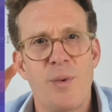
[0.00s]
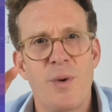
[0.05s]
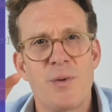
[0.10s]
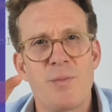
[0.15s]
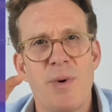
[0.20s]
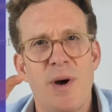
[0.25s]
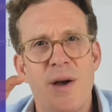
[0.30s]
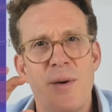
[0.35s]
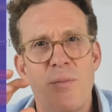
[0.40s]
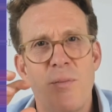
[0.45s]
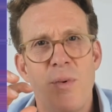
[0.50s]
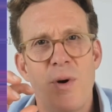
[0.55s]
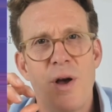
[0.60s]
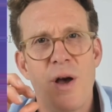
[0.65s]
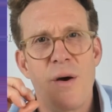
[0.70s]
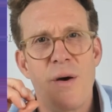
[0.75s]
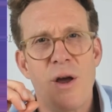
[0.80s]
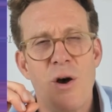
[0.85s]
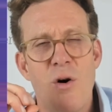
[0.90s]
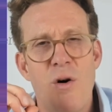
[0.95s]
by
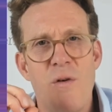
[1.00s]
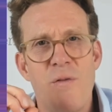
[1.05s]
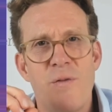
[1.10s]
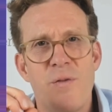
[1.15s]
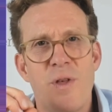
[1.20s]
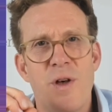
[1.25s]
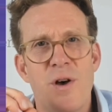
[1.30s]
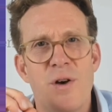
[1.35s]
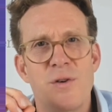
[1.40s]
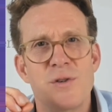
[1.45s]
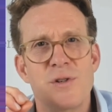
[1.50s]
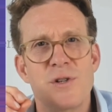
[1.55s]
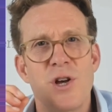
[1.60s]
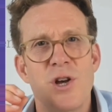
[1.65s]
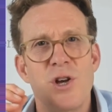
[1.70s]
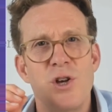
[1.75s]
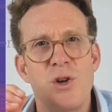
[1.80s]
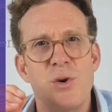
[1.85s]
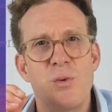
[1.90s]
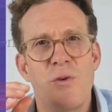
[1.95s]
going off those,
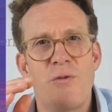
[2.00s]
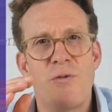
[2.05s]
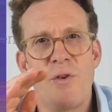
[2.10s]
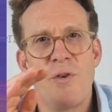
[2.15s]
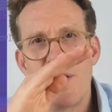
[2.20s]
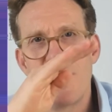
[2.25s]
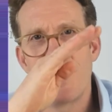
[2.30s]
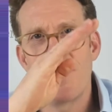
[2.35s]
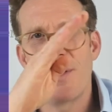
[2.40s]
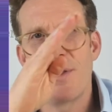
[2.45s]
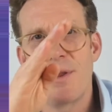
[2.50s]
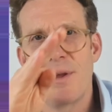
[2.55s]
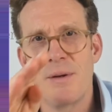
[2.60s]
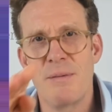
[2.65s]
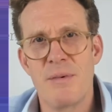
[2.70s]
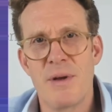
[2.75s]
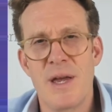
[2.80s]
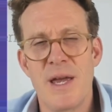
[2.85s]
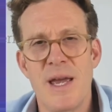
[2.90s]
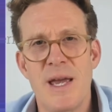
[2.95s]
you will find that
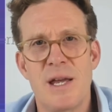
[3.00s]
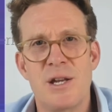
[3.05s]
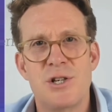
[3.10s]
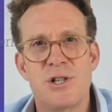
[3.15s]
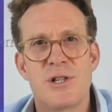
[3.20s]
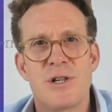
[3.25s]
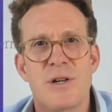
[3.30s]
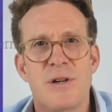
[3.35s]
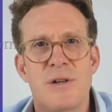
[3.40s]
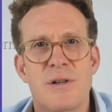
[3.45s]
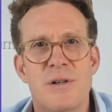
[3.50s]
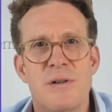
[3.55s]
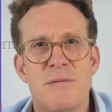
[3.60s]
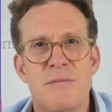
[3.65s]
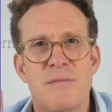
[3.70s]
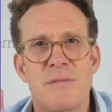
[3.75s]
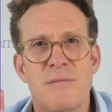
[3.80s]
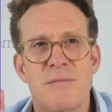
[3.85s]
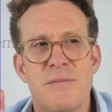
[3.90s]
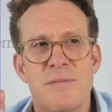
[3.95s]
the itch
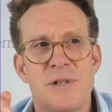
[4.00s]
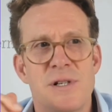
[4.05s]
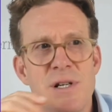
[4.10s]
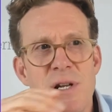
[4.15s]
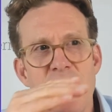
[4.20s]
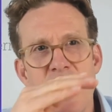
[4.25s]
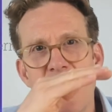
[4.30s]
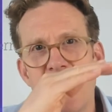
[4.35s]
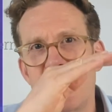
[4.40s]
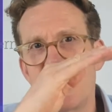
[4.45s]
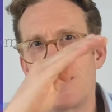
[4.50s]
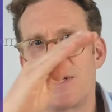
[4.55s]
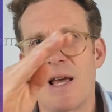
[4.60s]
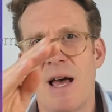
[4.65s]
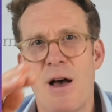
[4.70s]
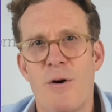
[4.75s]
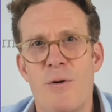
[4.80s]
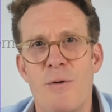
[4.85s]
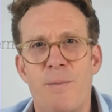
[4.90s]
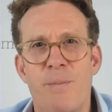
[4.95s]
slides
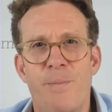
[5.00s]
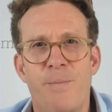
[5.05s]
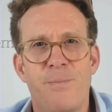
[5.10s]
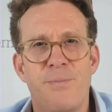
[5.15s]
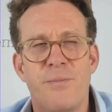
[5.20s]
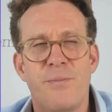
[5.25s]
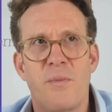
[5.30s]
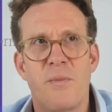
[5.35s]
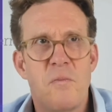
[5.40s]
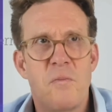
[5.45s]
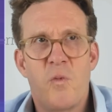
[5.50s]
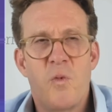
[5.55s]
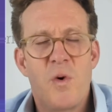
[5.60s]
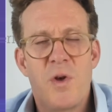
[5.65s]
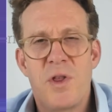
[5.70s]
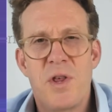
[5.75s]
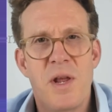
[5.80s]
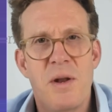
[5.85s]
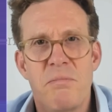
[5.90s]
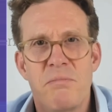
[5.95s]
down
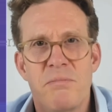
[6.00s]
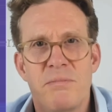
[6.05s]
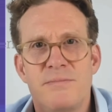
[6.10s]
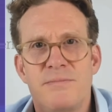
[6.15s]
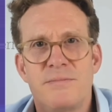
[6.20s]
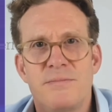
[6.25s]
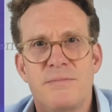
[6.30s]
within